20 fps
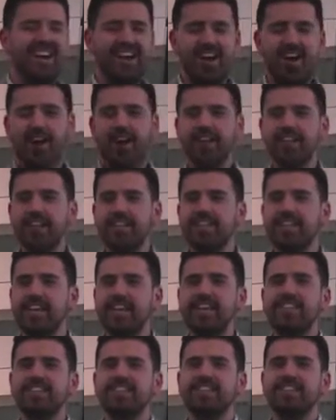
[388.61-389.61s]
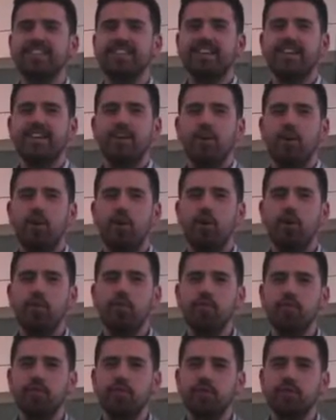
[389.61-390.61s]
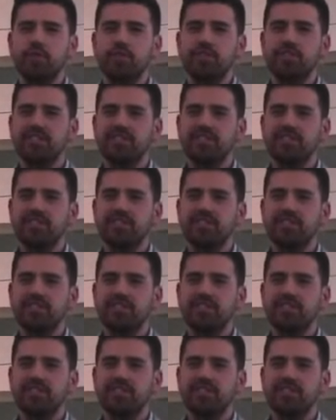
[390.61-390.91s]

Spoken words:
All right, it takes over